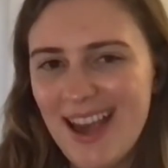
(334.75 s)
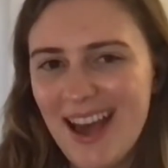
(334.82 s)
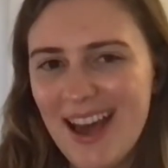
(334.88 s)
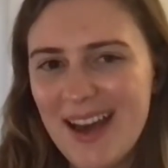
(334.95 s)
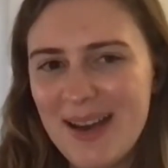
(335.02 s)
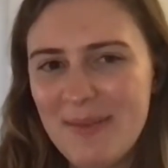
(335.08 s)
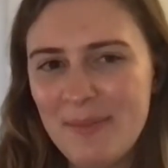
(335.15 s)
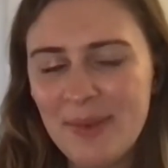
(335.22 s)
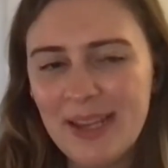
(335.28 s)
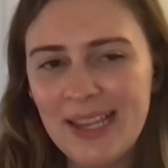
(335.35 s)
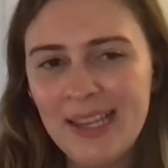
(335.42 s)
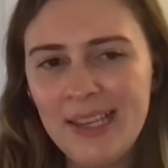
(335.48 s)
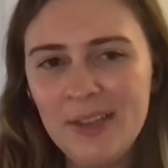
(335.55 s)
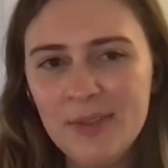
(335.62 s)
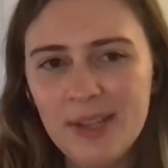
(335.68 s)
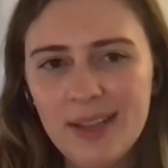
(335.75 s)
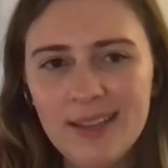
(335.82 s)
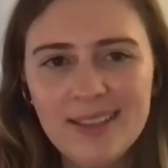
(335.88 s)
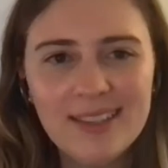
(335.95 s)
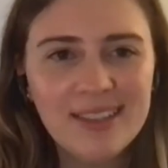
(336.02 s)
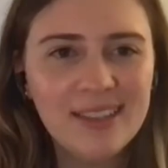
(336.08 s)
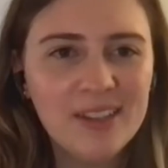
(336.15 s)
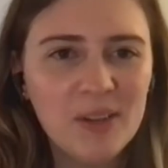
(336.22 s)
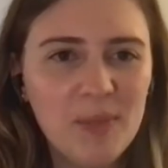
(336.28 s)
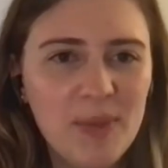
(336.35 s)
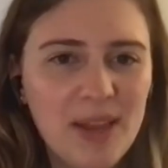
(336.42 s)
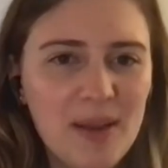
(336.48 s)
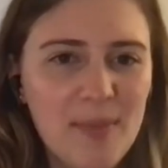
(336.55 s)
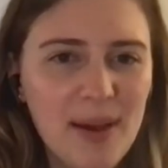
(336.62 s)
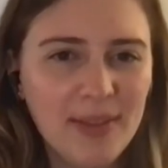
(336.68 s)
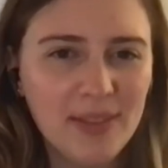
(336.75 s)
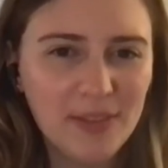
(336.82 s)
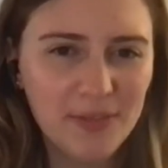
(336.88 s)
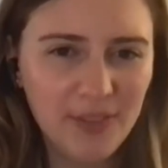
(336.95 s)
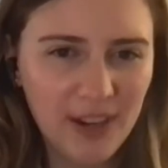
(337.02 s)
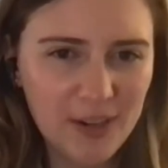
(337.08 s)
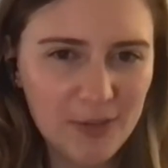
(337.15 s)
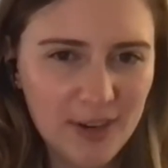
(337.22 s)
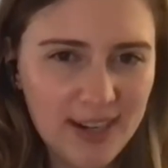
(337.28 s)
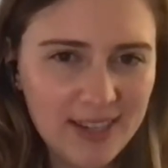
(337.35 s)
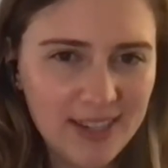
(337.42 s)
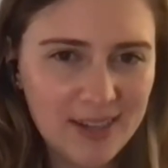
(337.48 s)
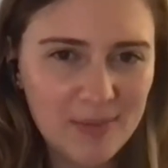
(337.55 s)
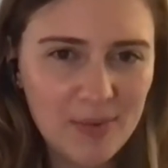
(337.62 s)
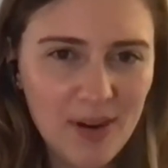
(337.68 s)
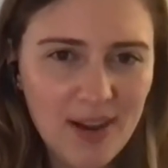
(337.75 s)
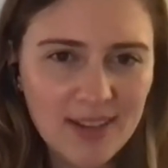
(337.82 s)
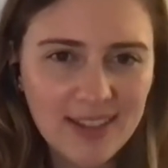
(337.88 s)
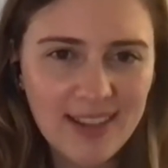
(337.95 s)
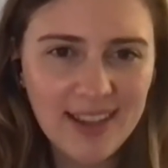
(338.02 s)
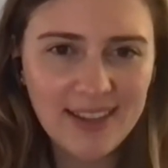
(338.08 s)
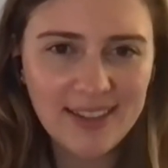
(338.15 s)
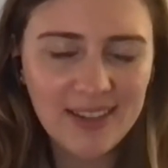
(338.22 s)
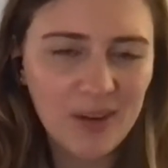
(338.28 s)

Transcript: Mm-hmm. Um, can you tell us a little bit about the fundraising process?